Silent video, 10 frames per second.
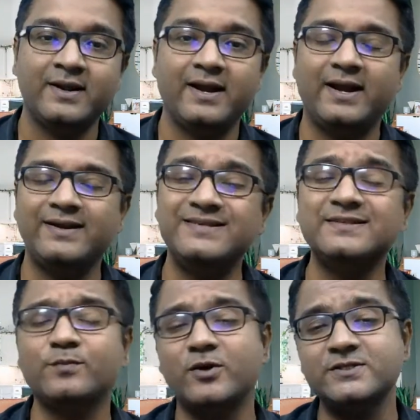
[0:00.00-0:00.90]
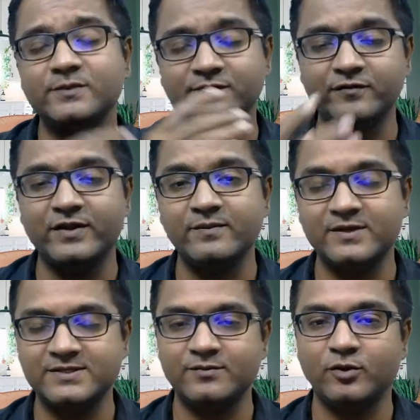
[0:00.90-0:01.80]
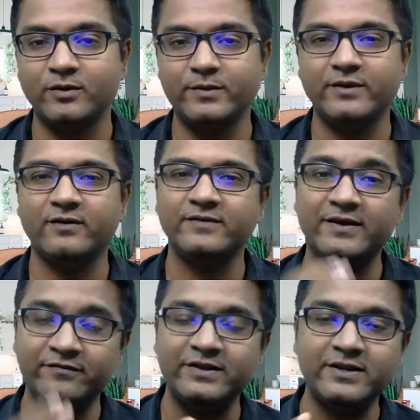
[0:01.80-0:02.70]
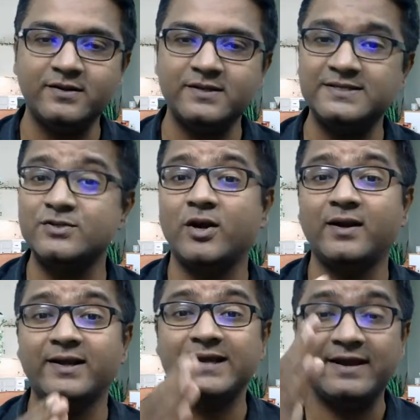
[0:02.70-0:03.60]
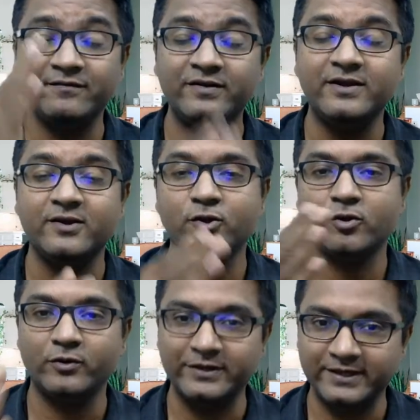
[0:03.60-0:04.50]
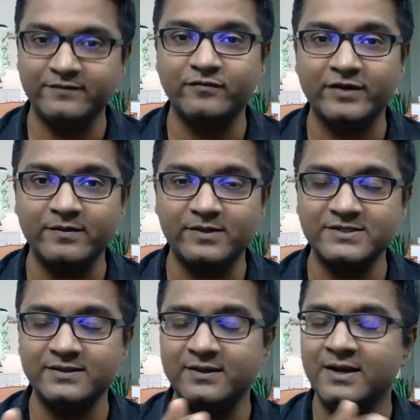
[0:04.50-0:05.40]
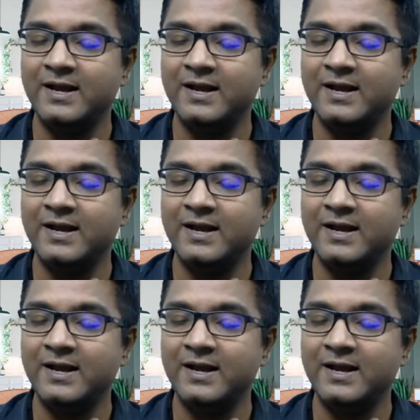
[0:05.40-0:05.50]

And is it possible 15% over a period of every year? It's not like every year you're going to get 15%.